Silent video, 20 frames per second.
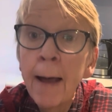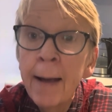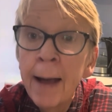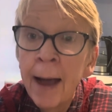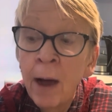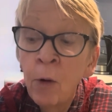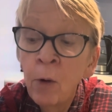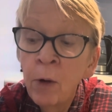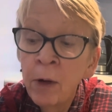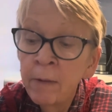
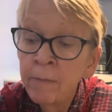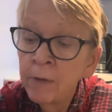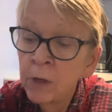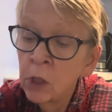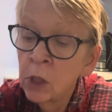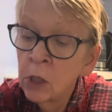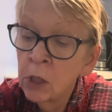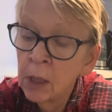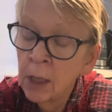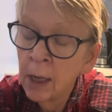
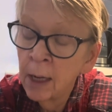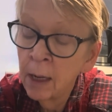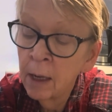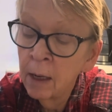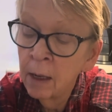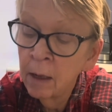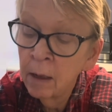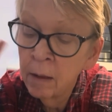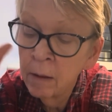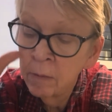However,
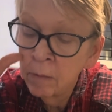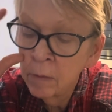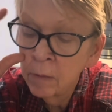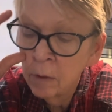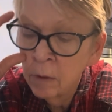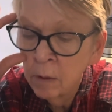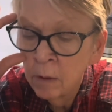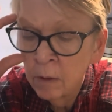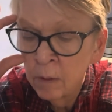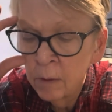
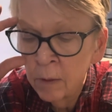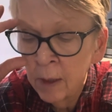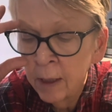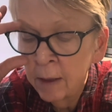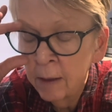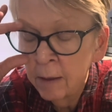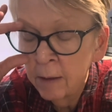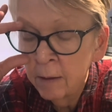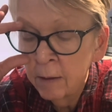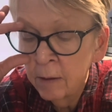
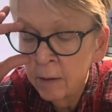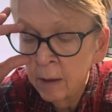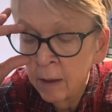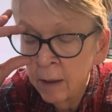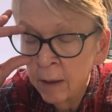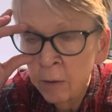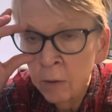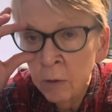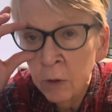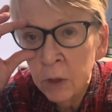
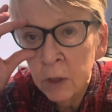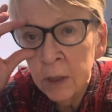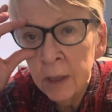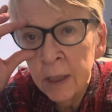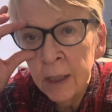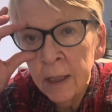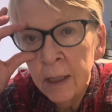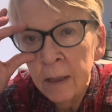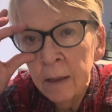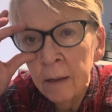I don't
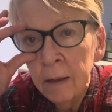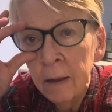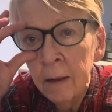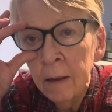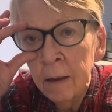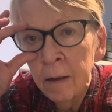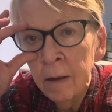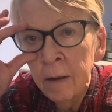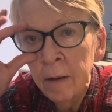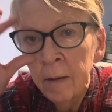see,
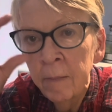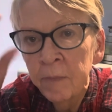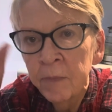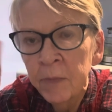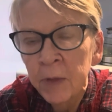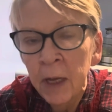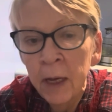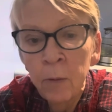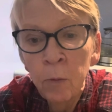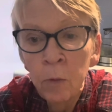
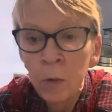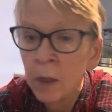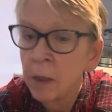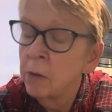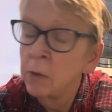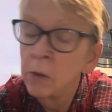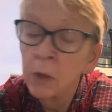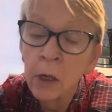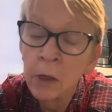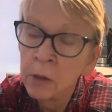well,
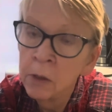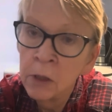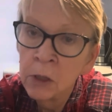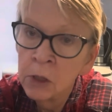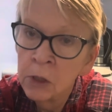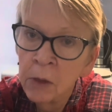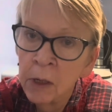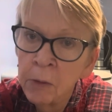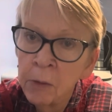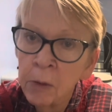not in the
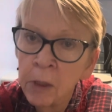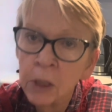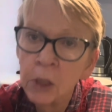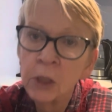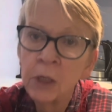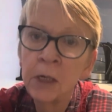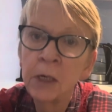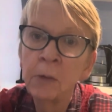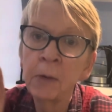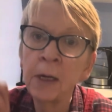two I watched
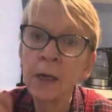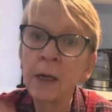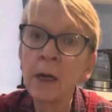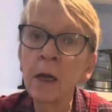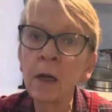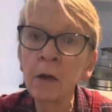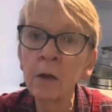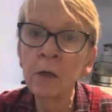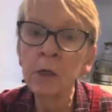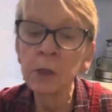anyway,
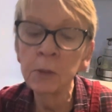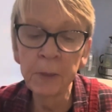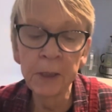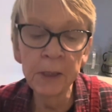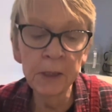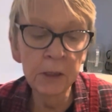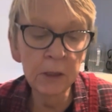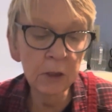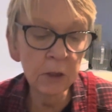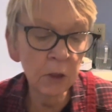a lot of
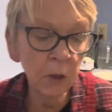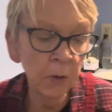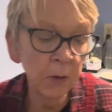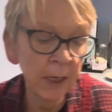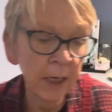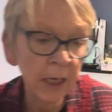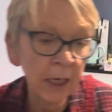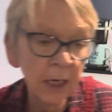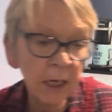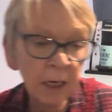spices
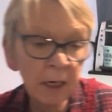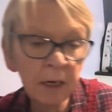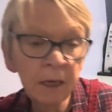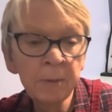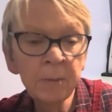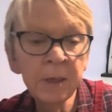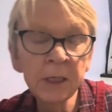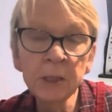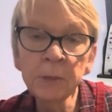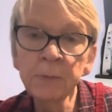going in, and
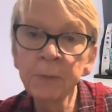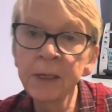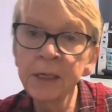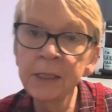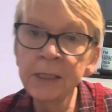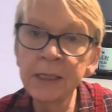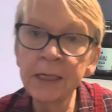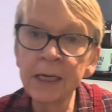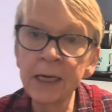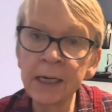I'm a
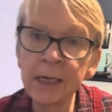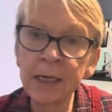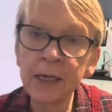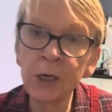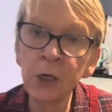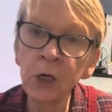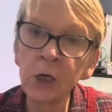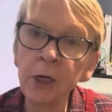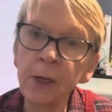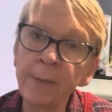spicy kind of
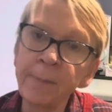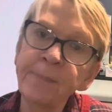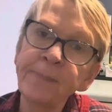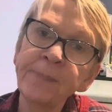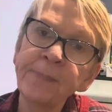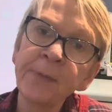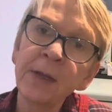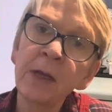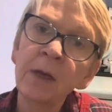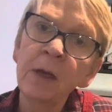girl.
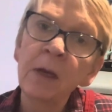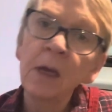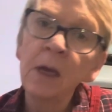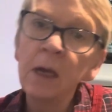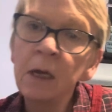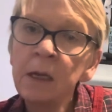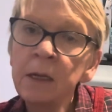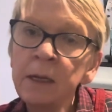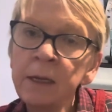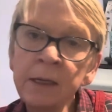
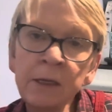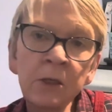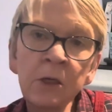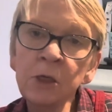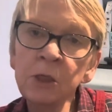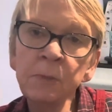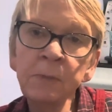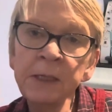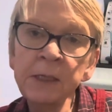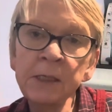Like, not
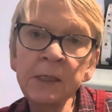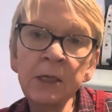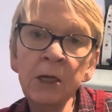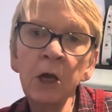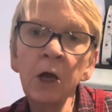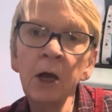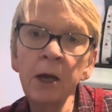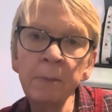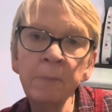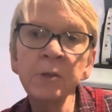spicy
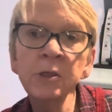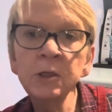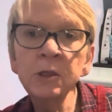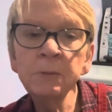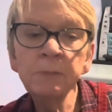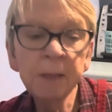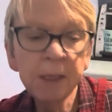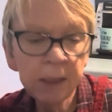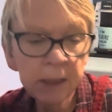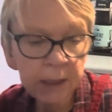hot, but
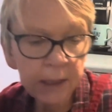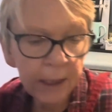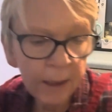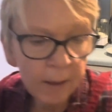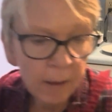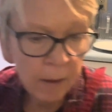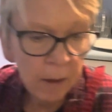spicy.